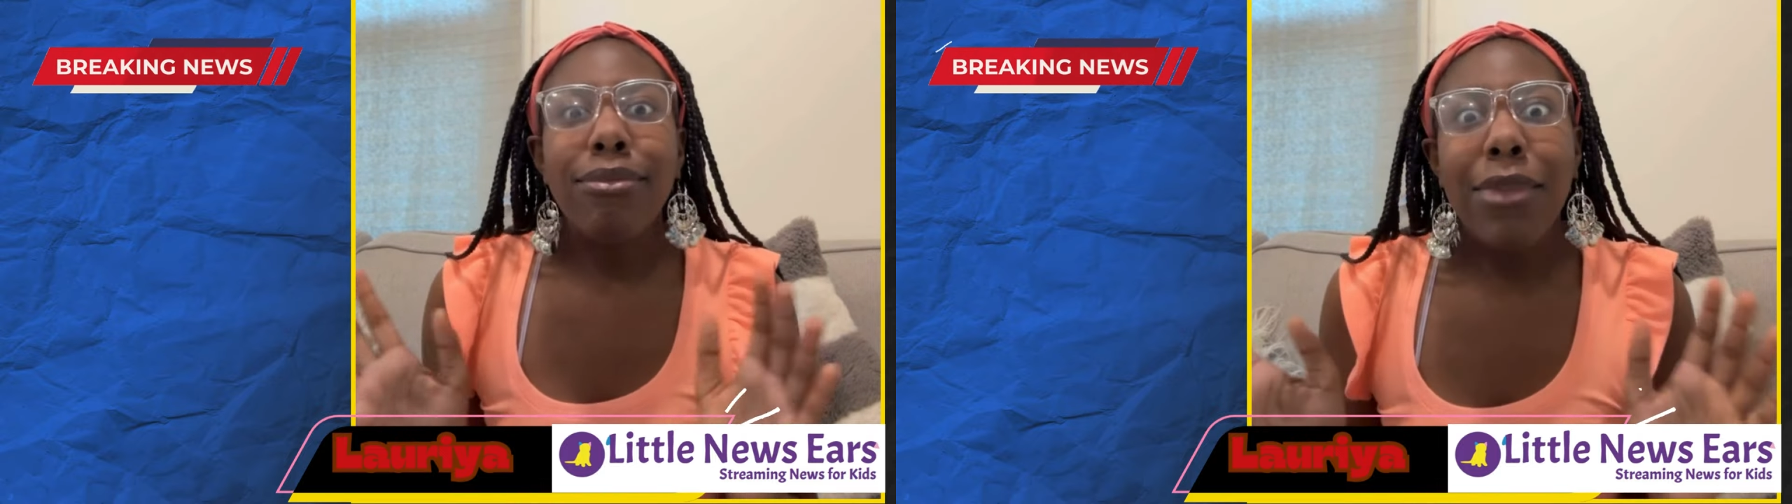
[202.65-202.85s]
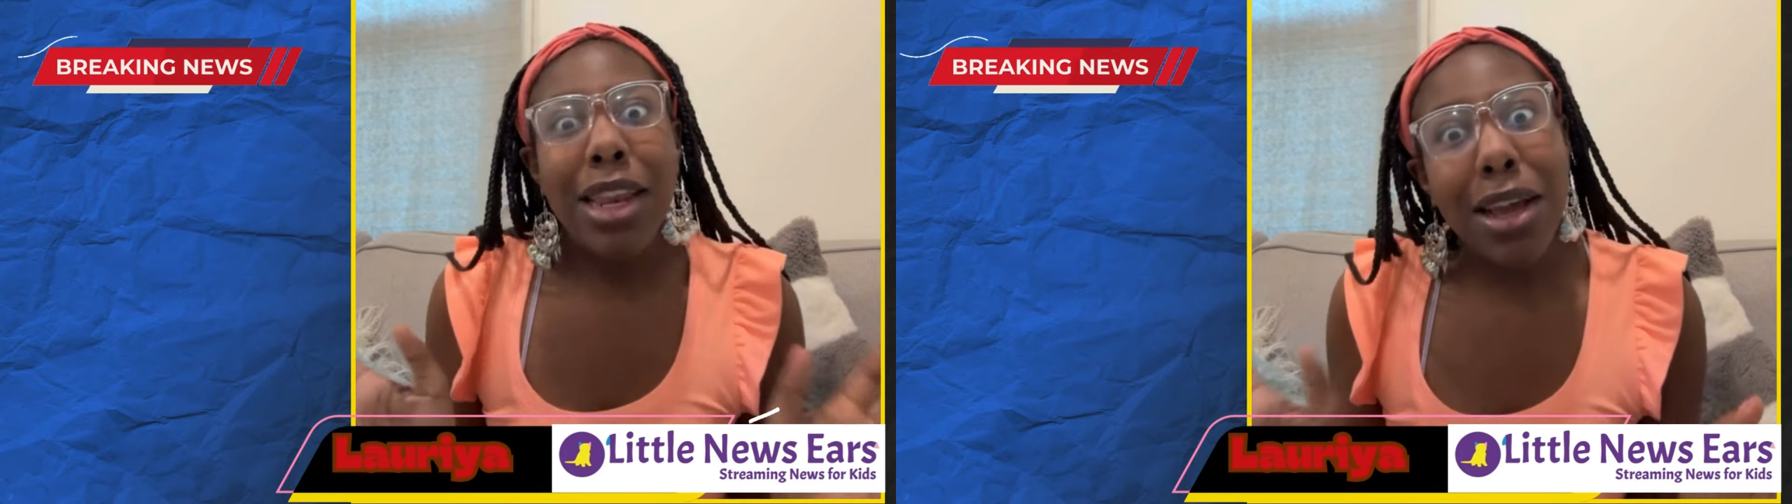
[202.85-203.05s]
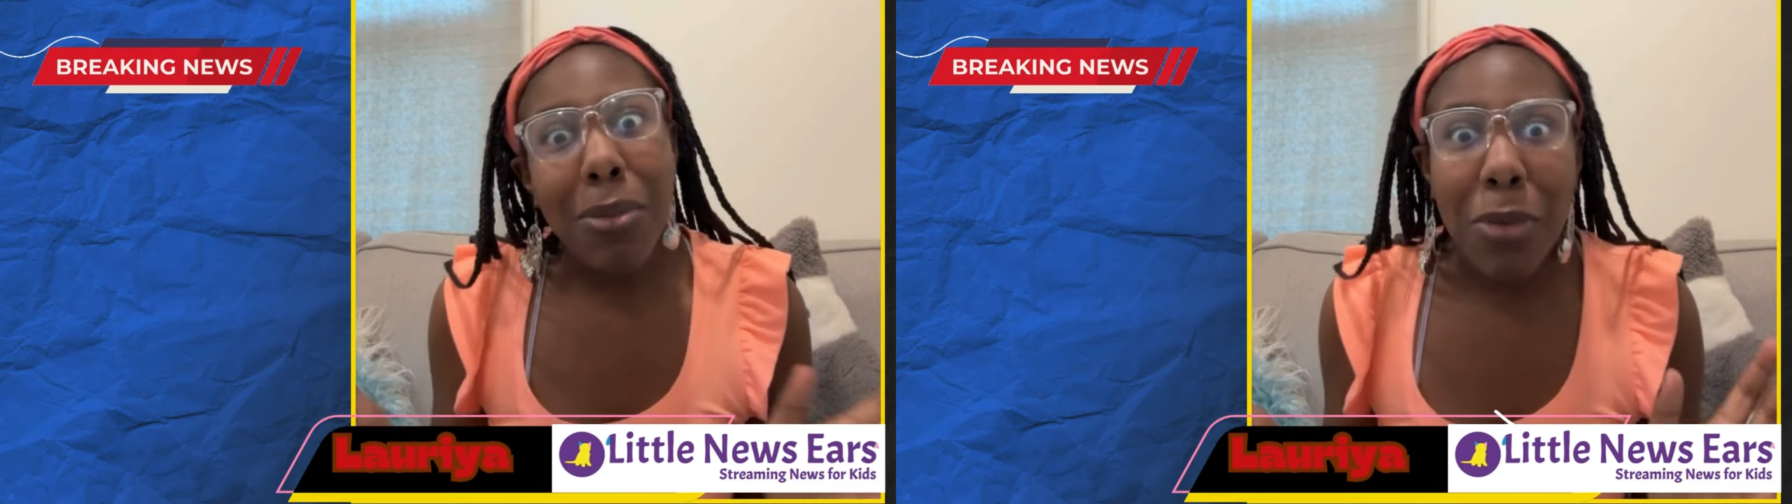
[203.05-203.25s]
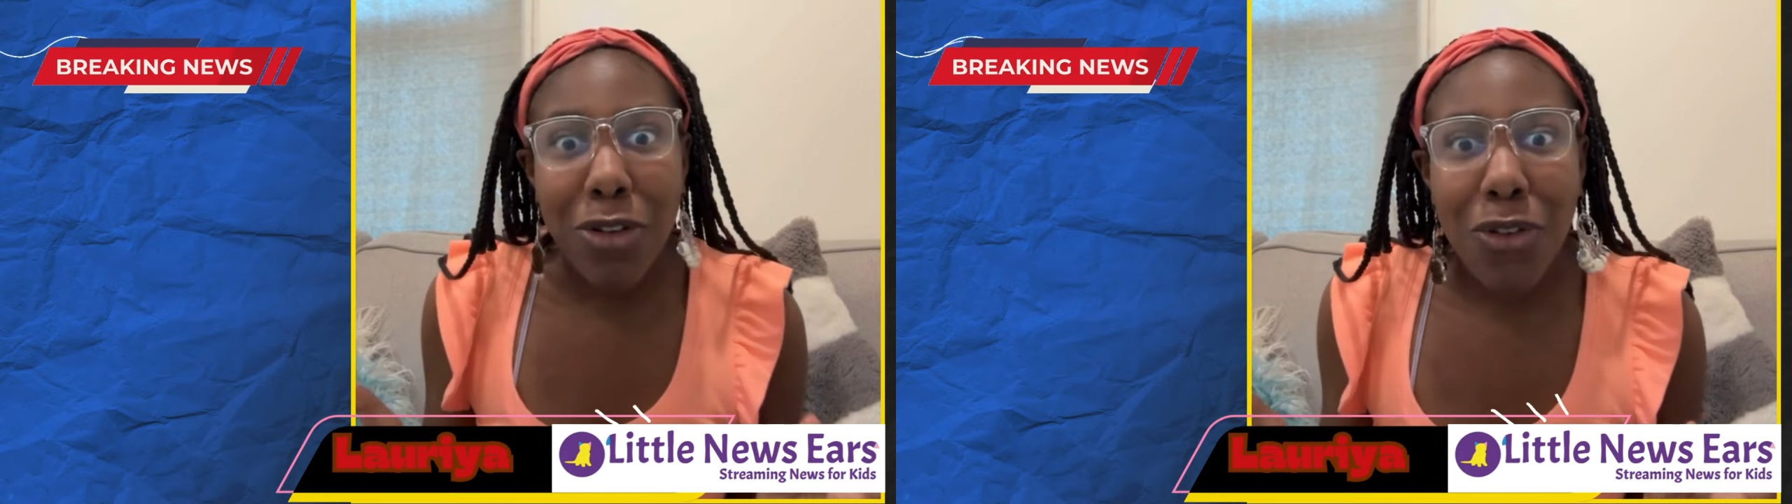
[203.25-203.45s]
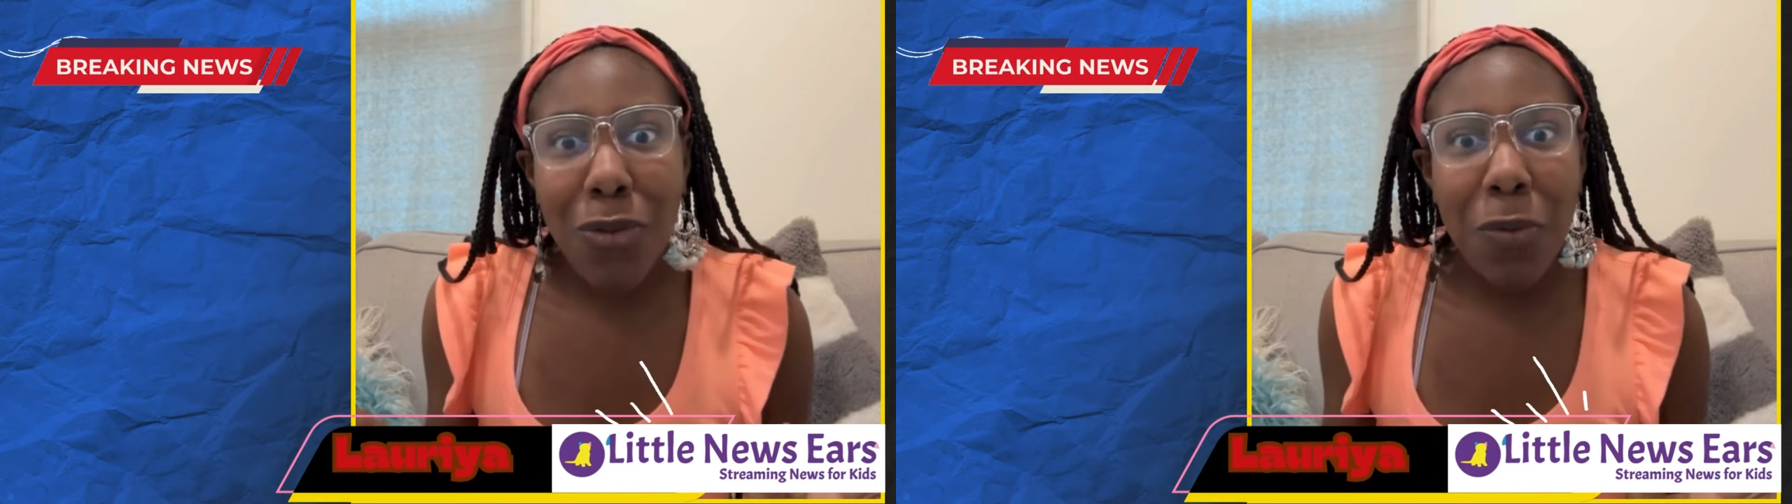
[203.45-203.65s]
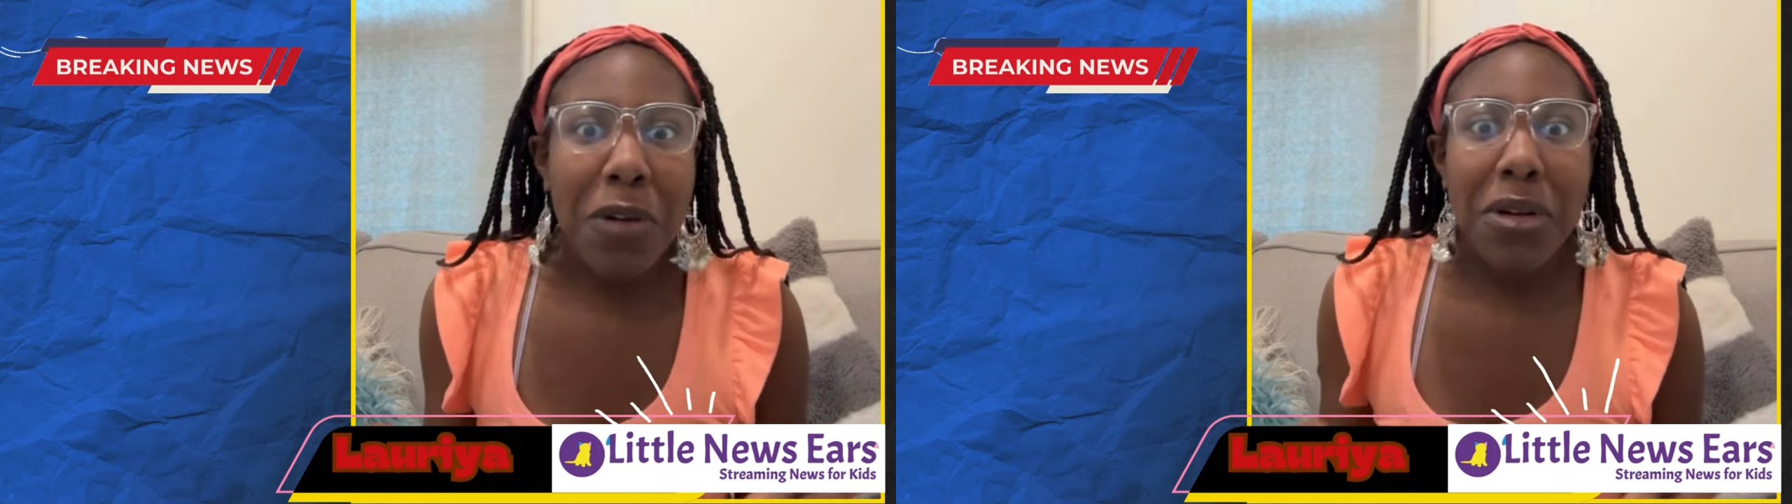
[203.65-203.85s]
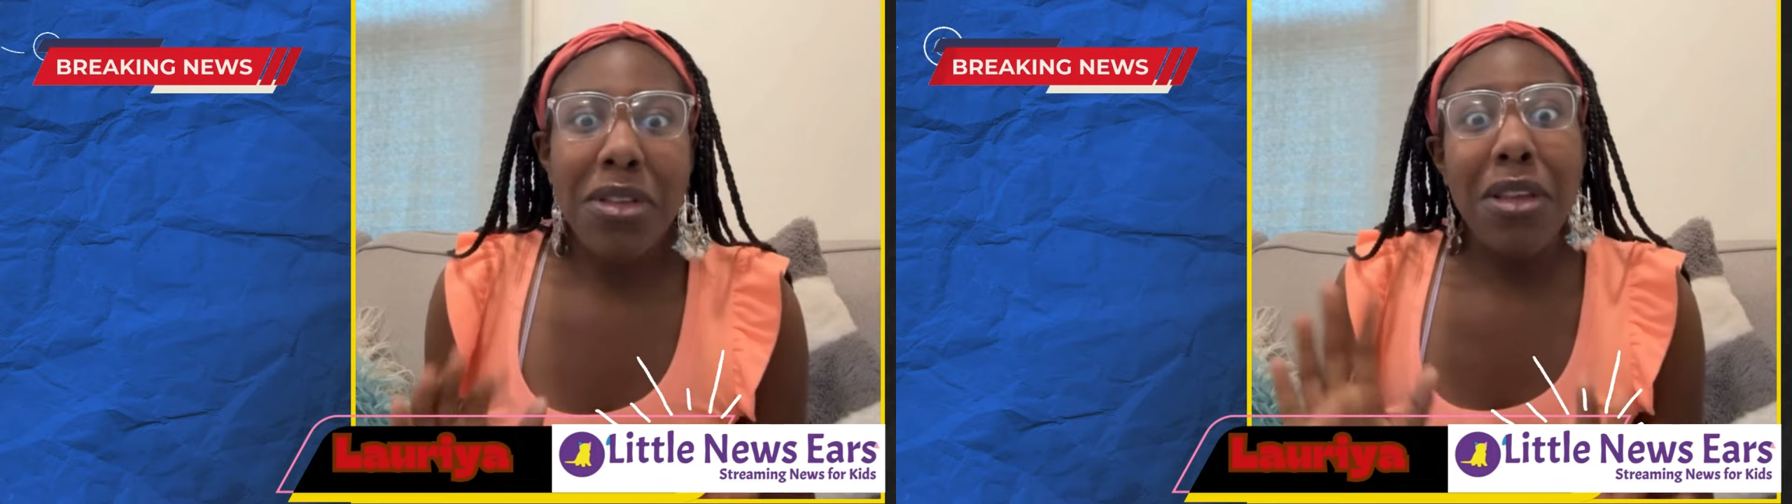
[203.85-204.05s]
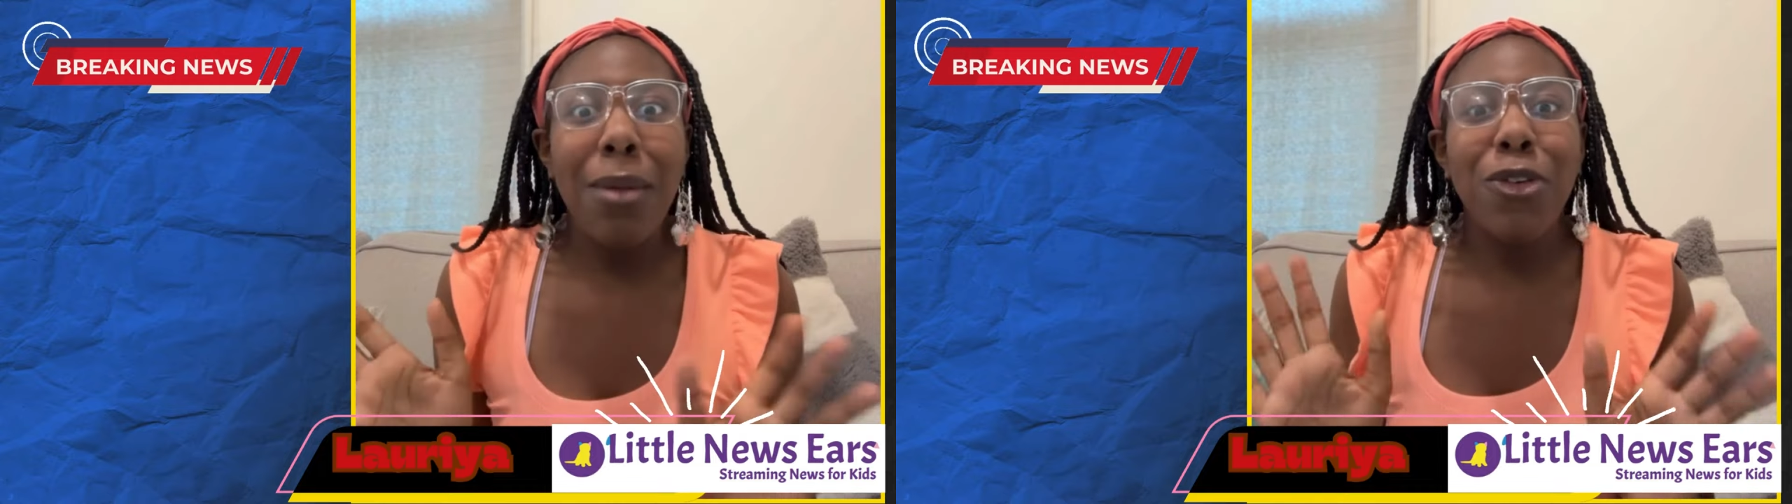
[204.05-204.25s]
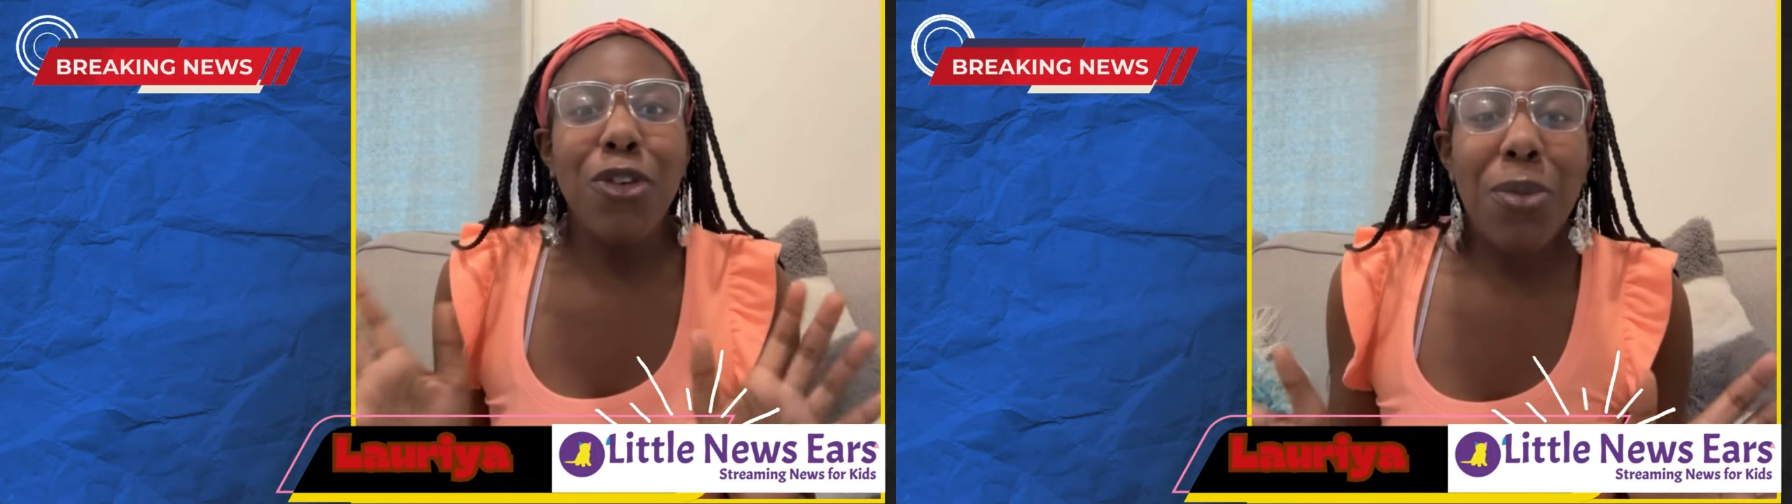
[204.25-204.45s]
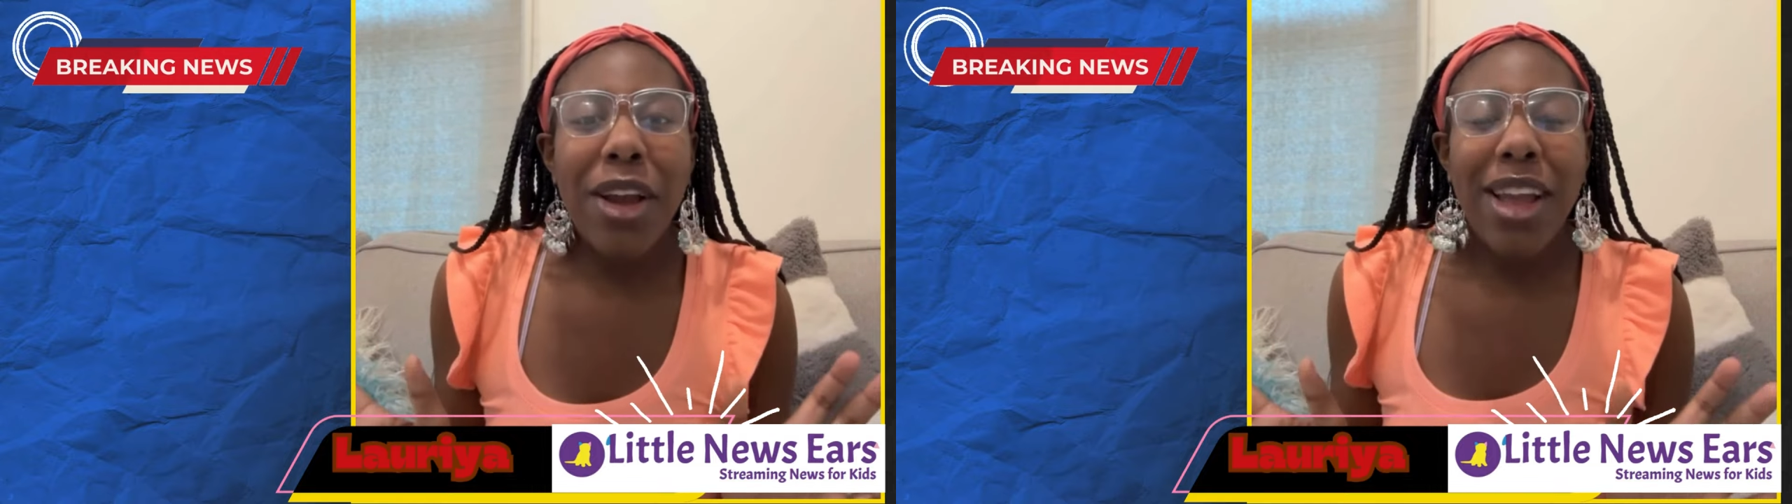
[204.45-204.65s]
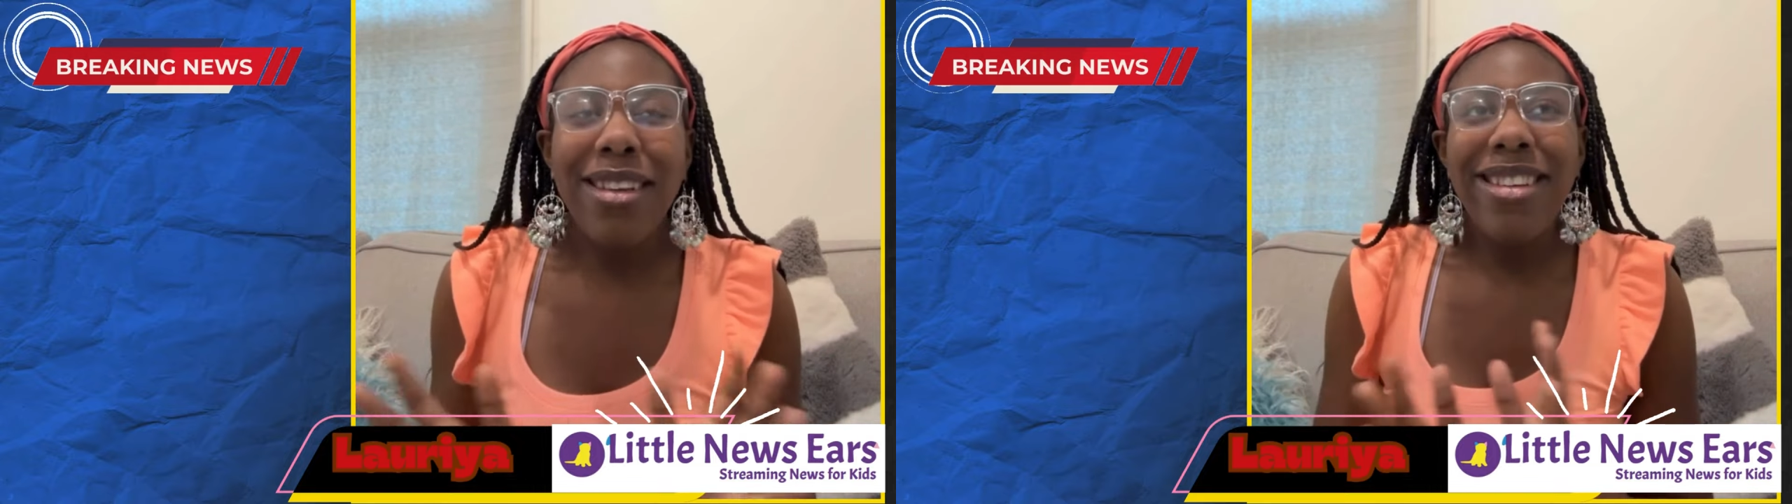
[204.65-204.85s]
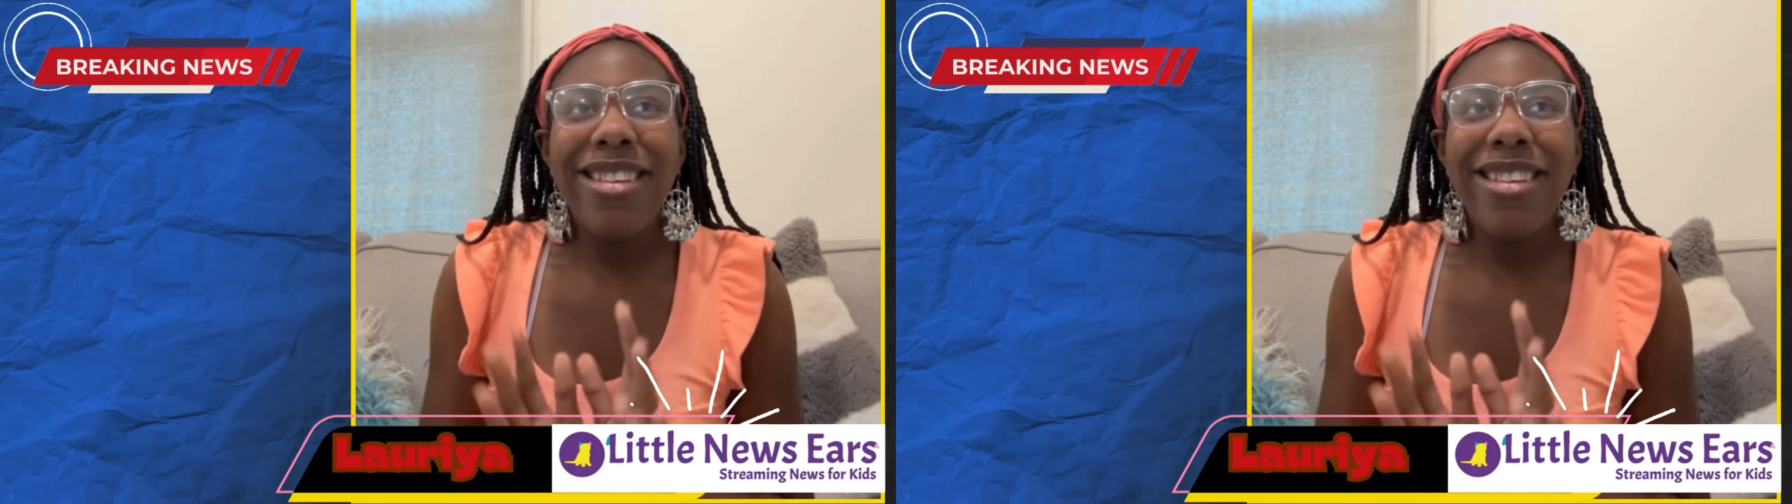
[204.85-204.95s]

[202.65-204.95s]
in a commercial for a top shoe brand.